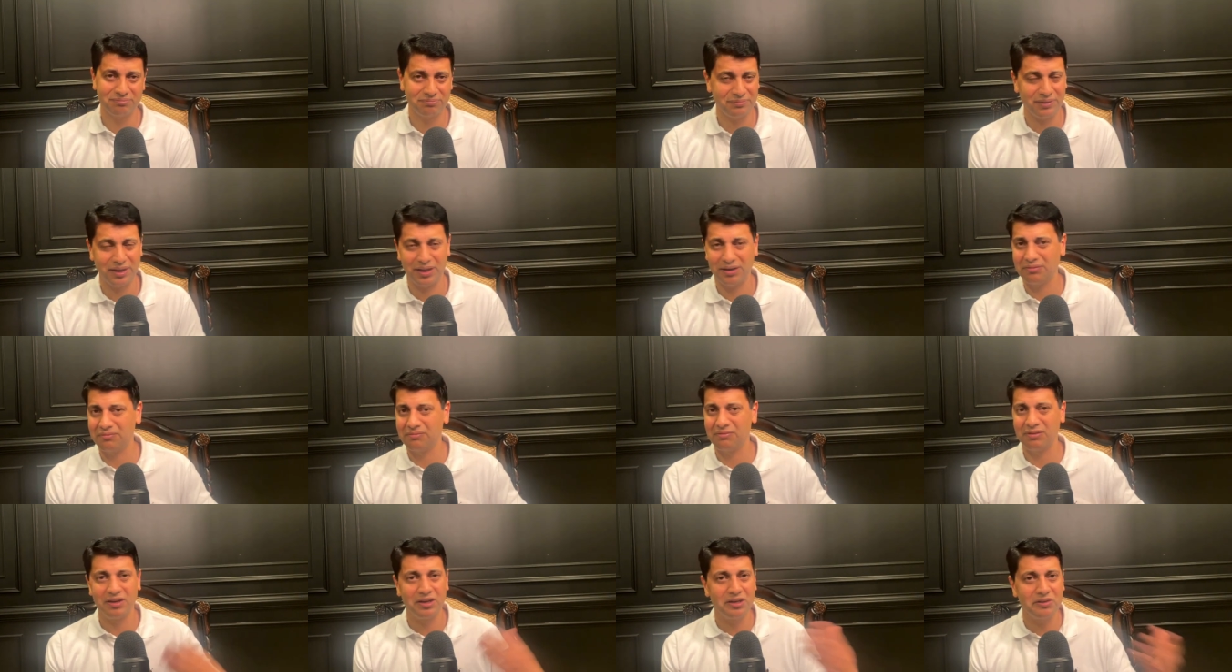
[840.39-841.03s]

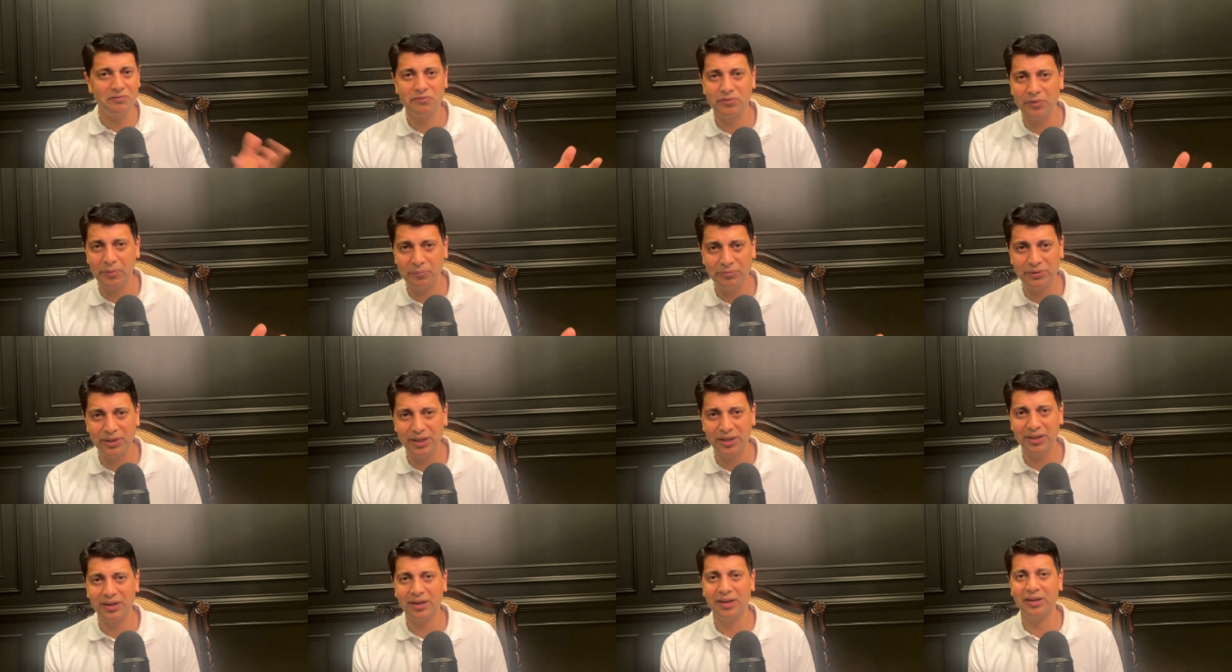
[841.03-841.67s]
can learn from
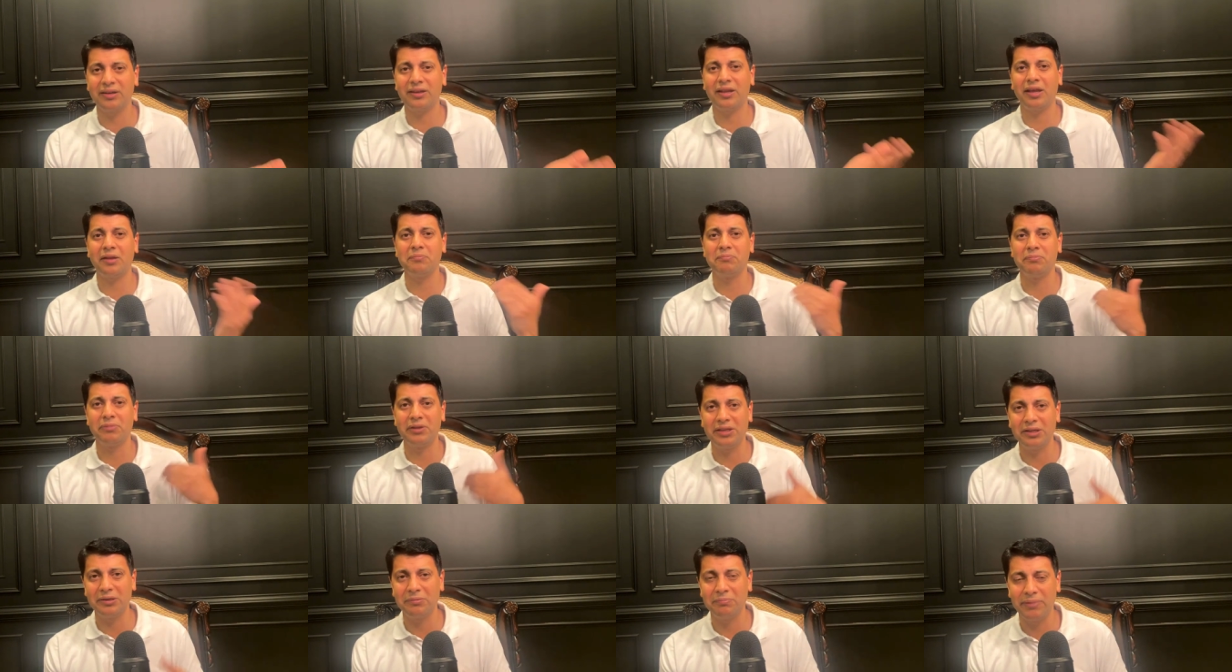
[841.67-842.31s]
there and can
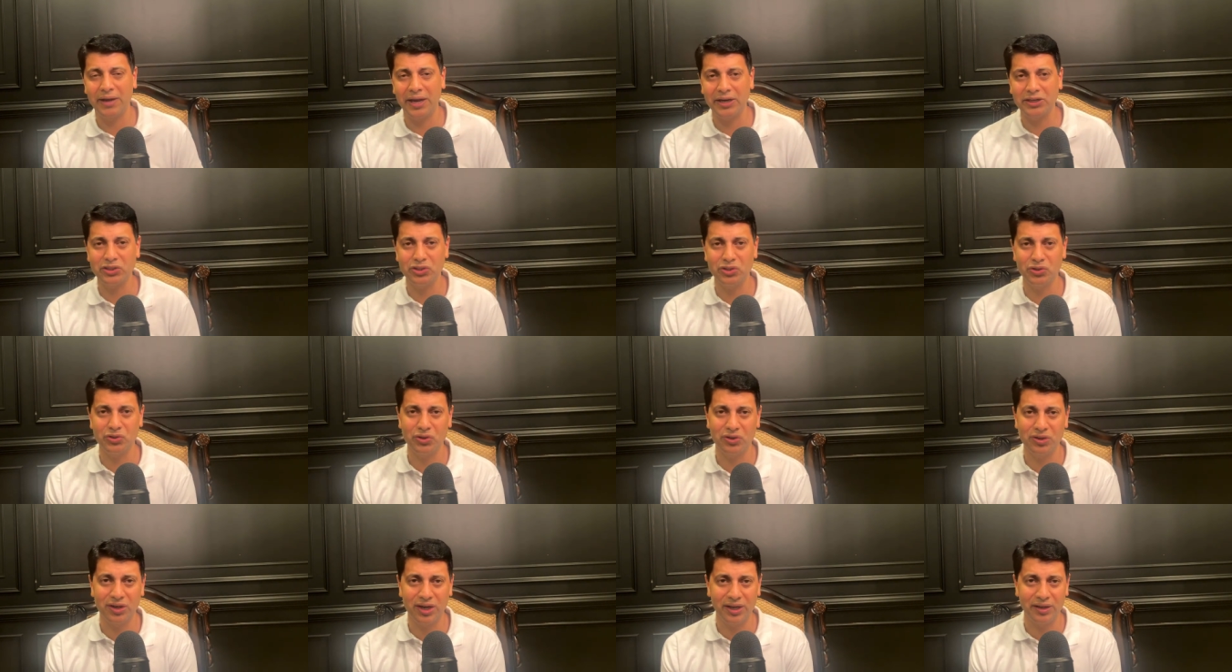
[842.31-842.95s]
bring it back to
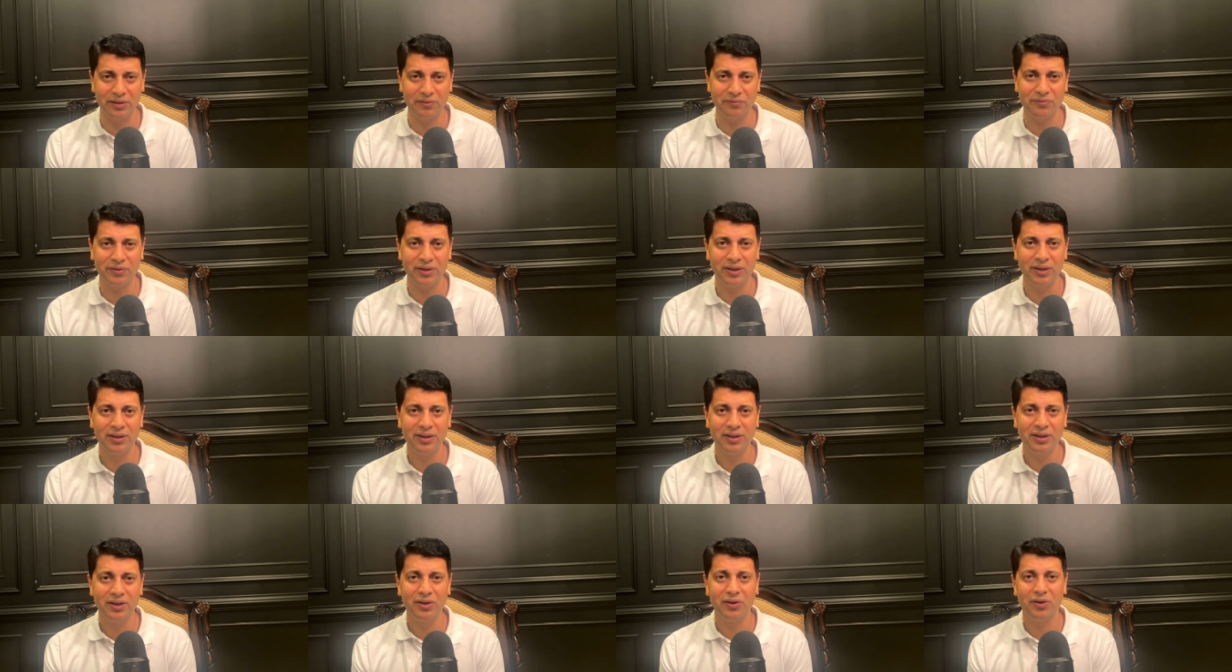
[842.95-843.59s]
your life
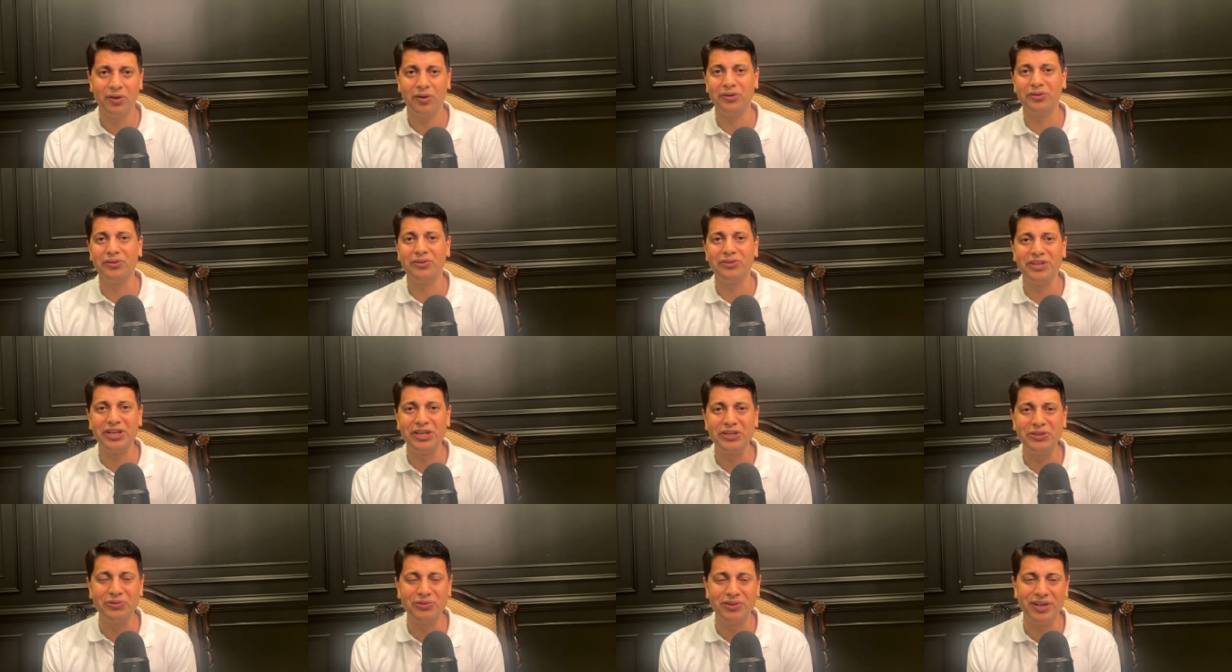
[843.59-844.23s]
on your
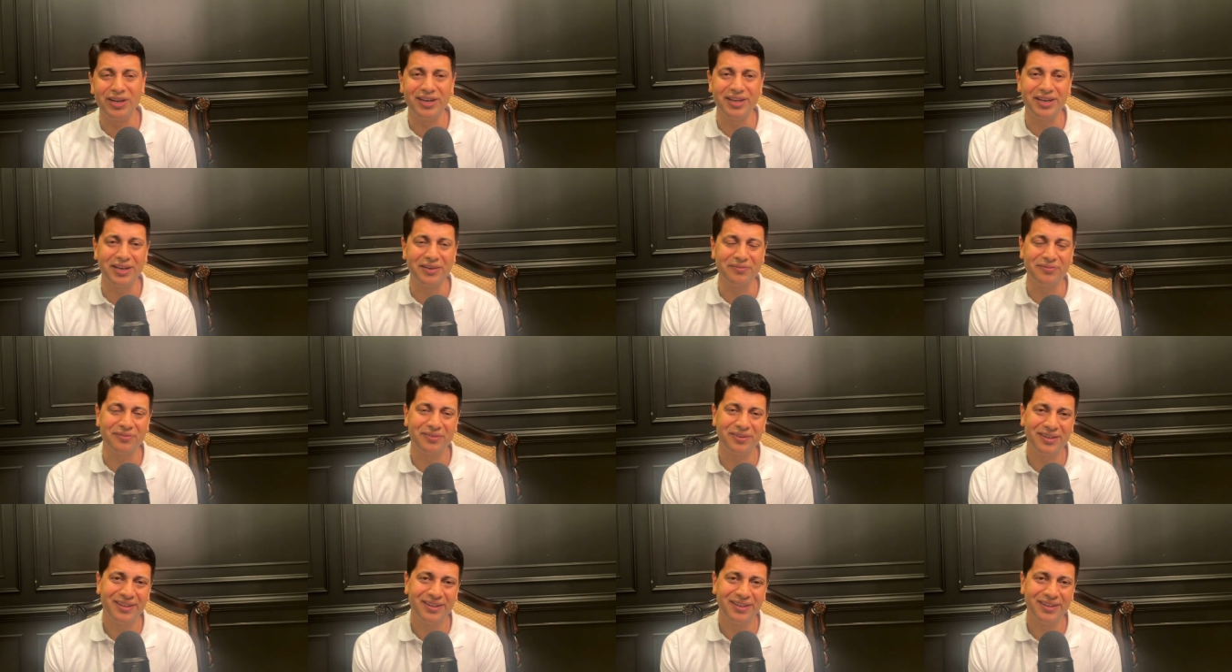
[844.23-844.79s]
day-to-day -day life.